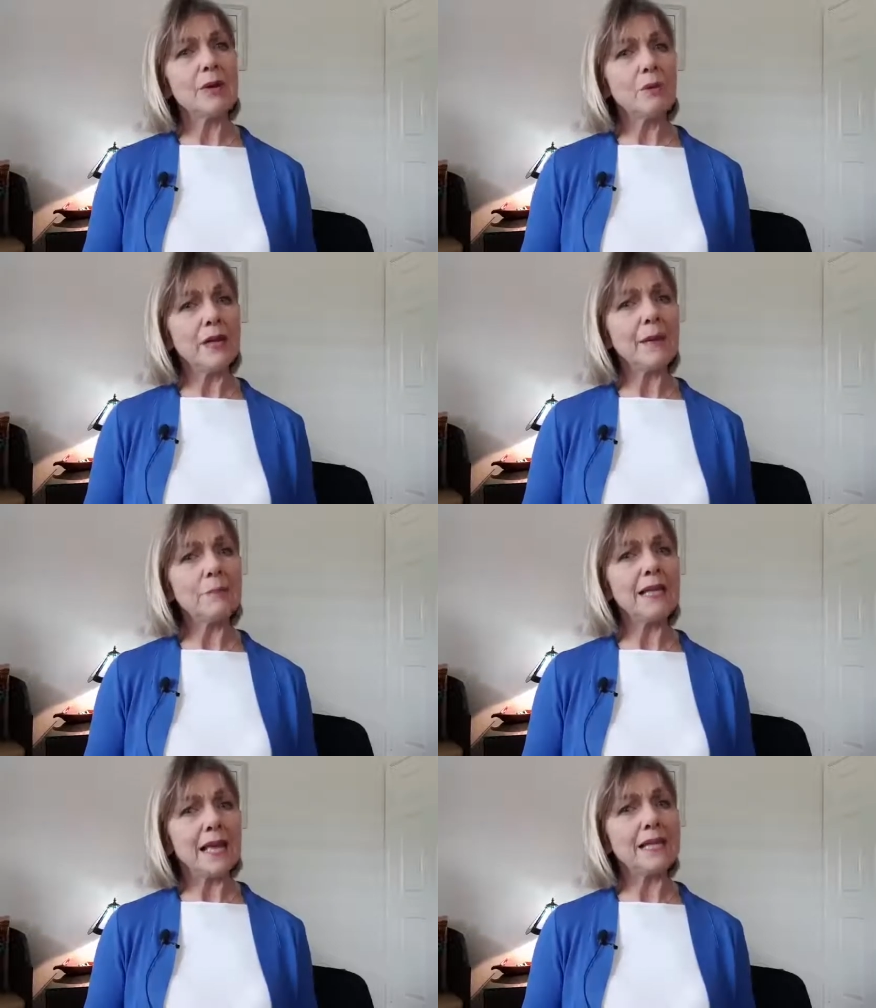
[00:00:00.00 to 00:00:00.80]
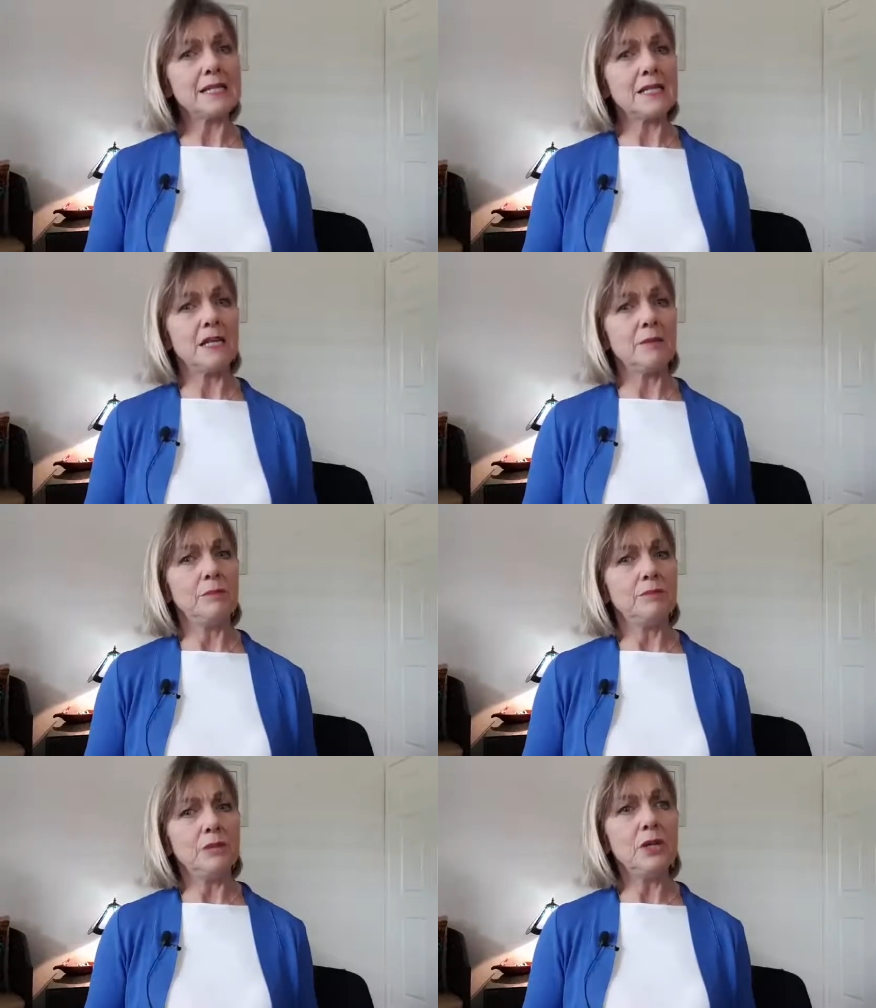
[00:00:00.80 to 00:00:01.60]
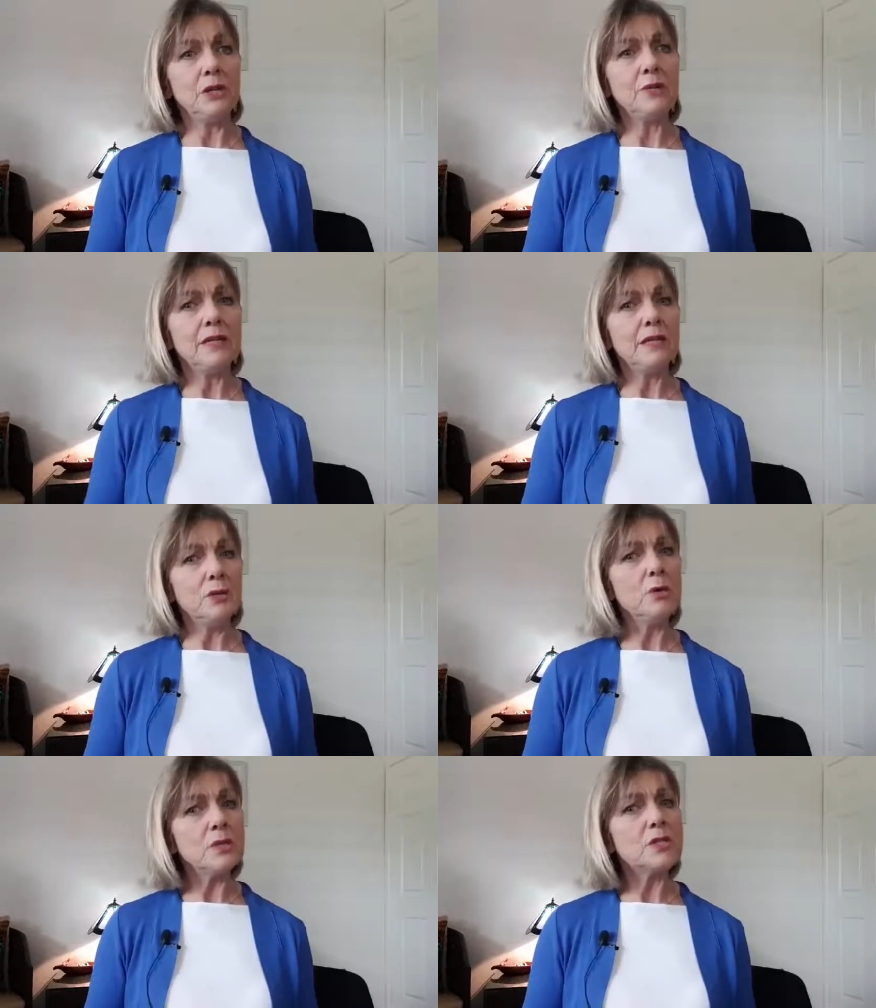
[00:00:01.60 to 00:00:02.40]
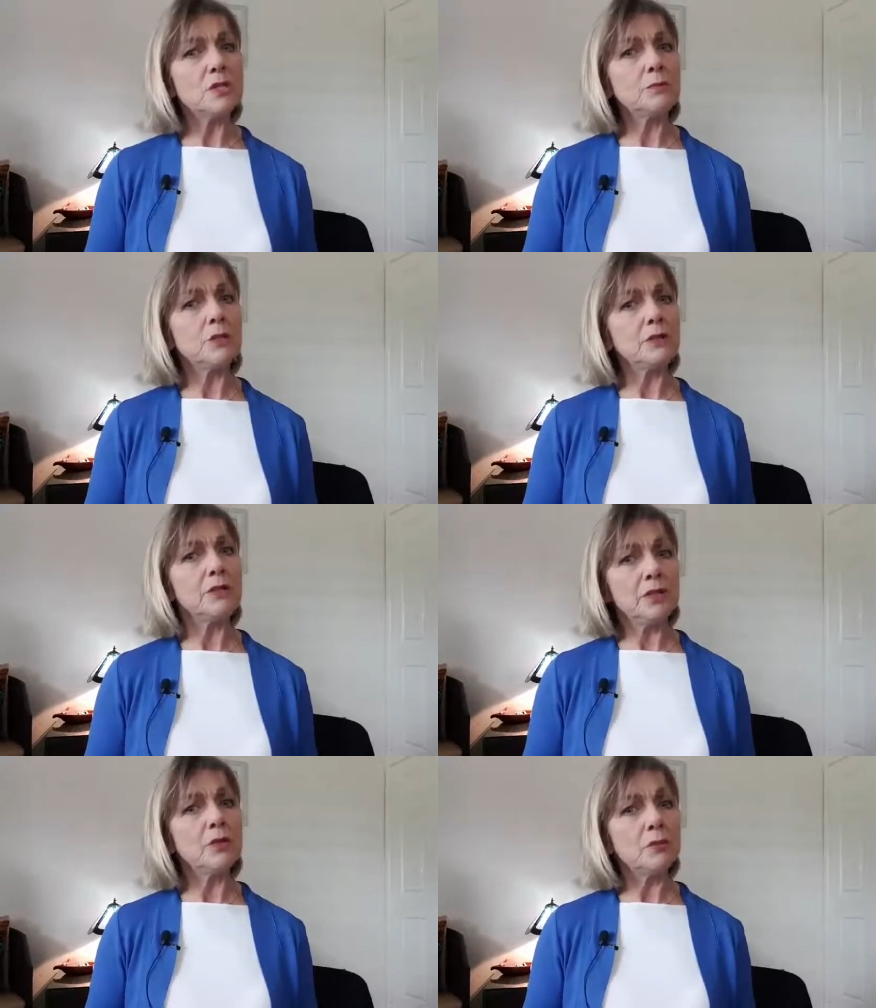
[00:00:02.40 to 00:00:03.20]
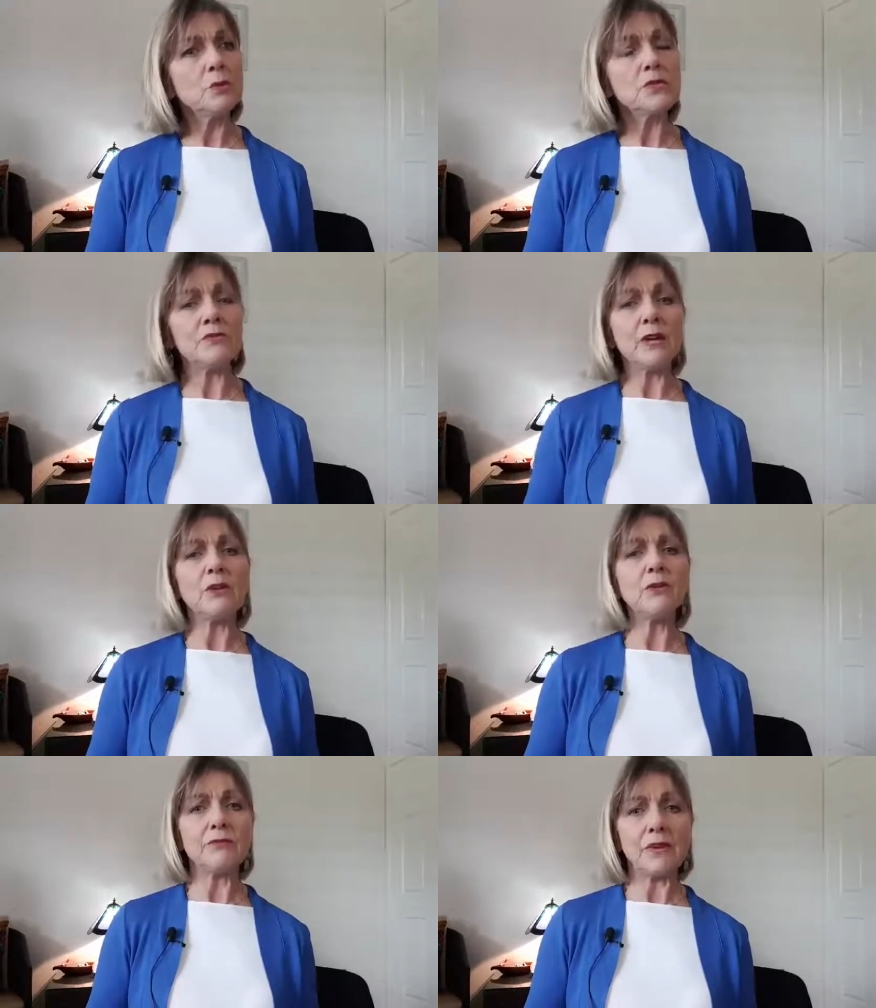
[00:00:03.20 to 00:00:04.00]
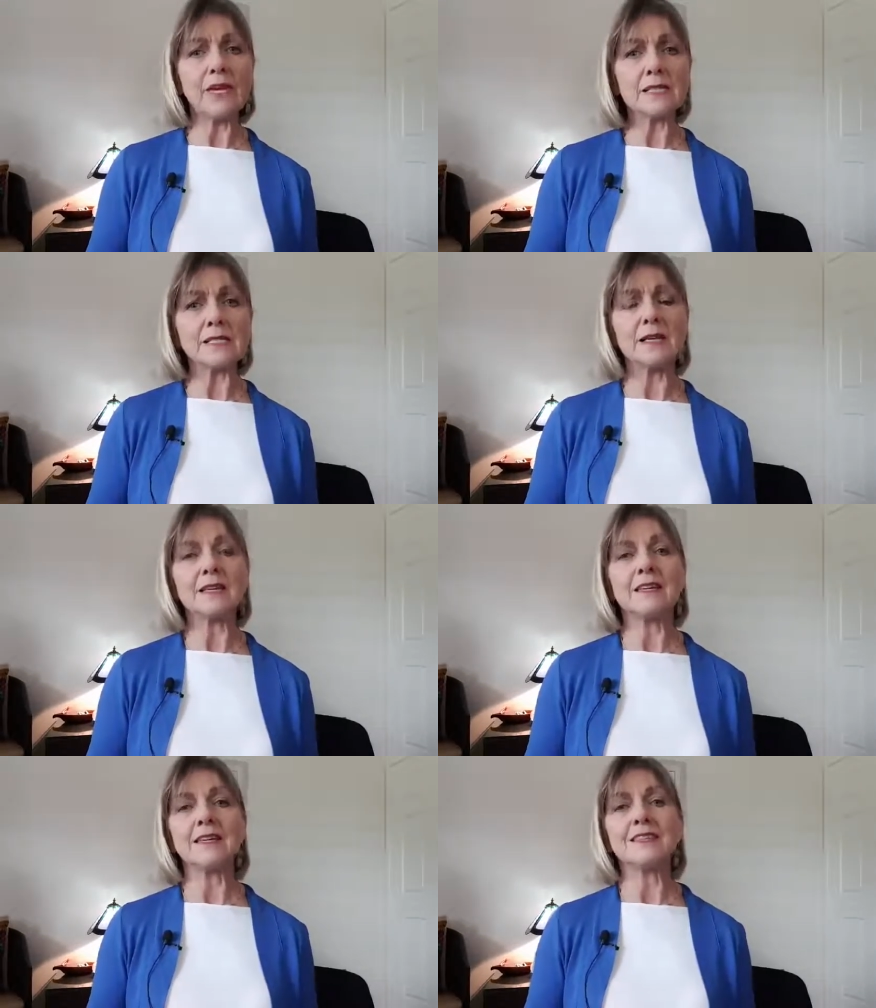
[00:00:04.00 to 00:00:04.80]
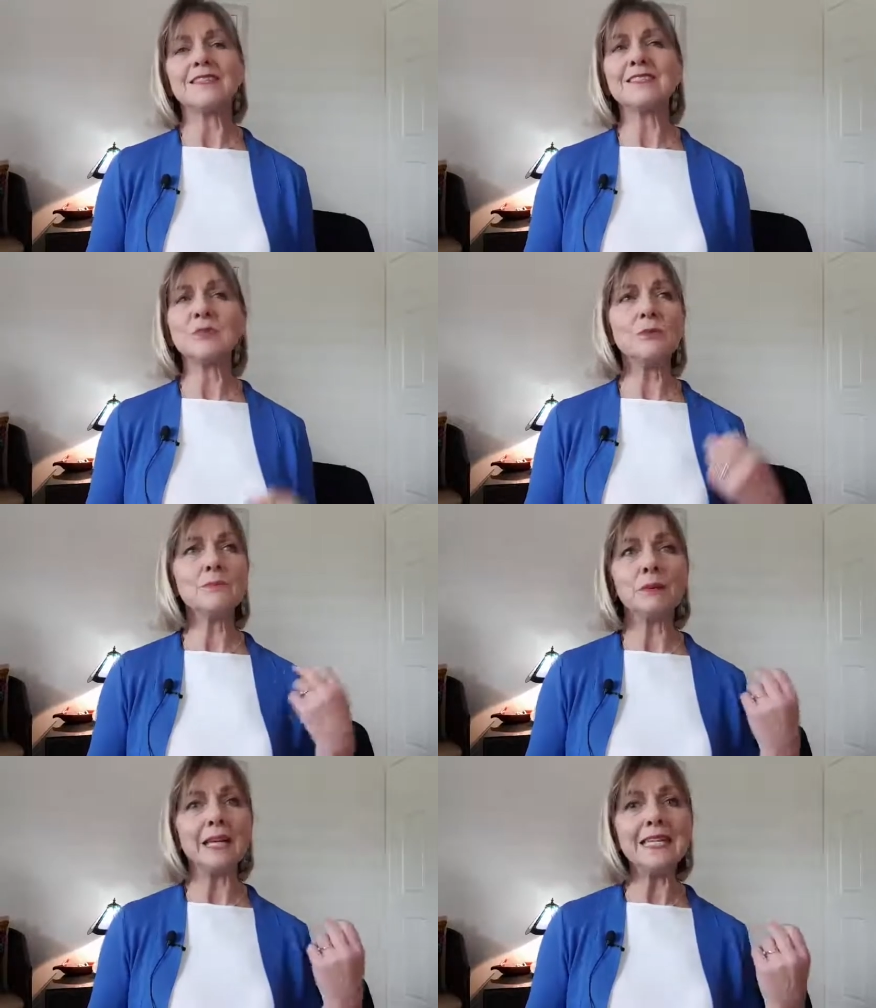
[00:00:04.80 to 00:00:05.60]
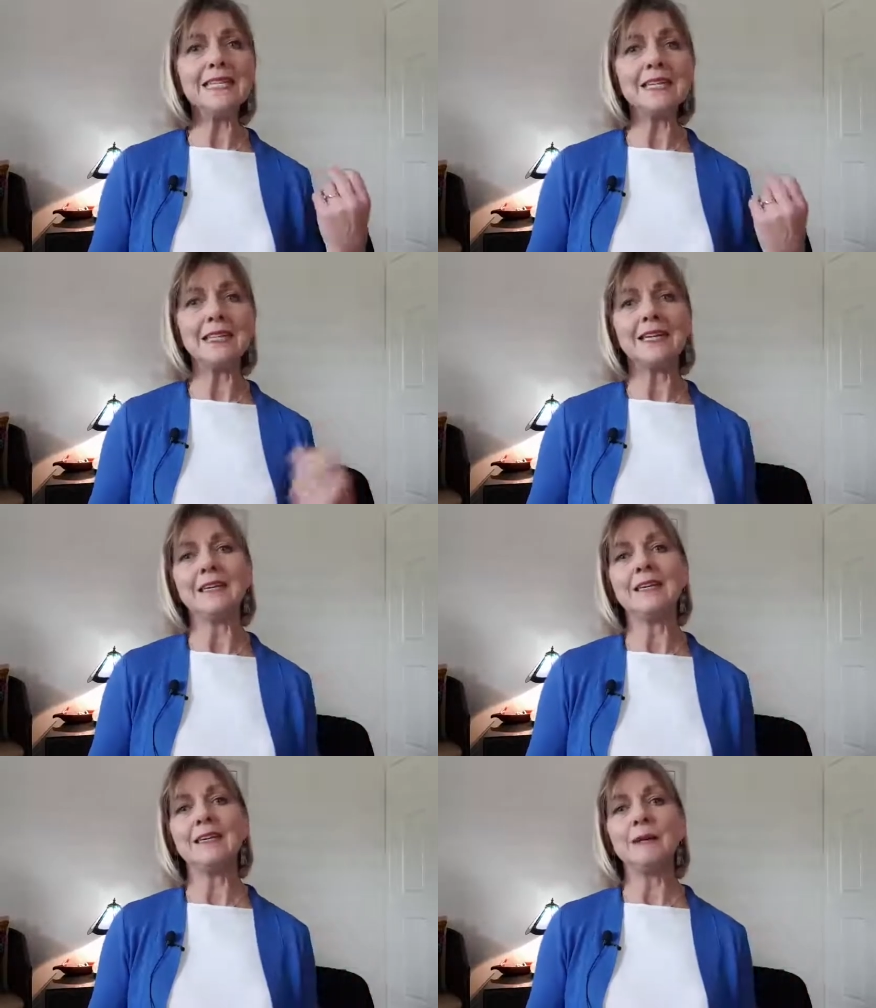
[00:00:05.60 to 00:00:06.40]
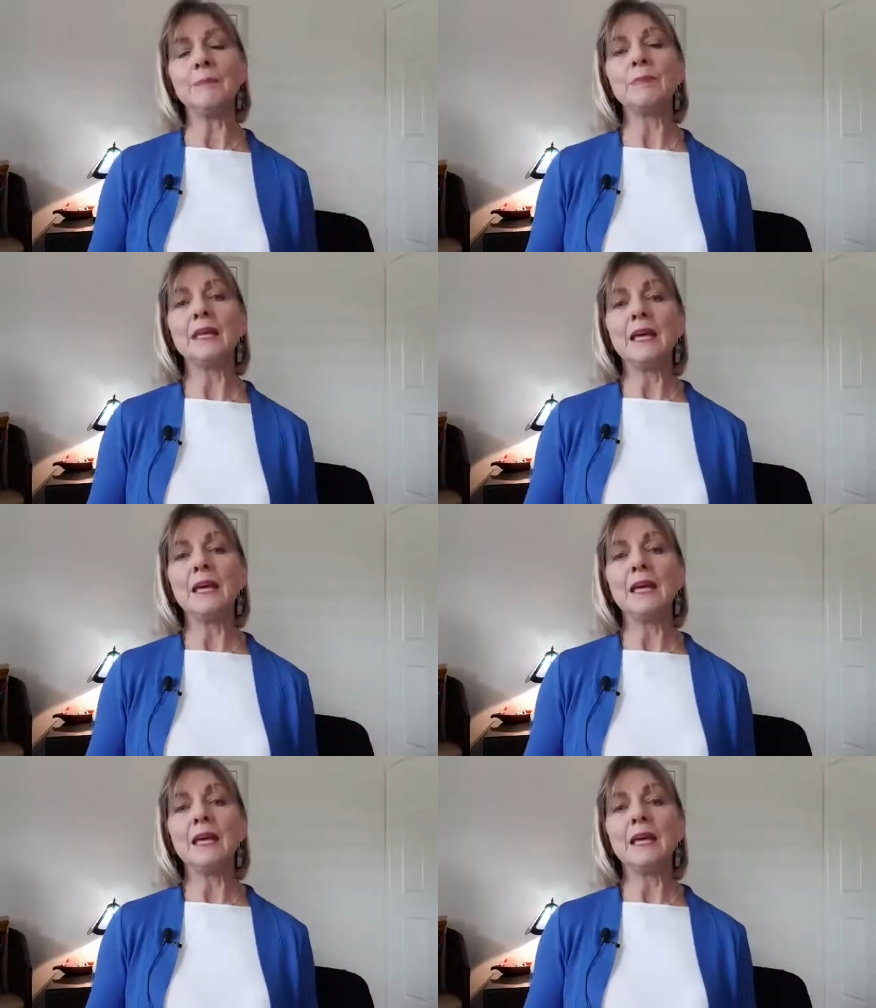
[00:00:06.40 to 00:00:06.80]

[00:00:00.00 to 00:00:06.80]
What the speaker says: What happened the last time? You almost tripped on, almost fell on your face, kind of thing. And it's all bleating in our ear. And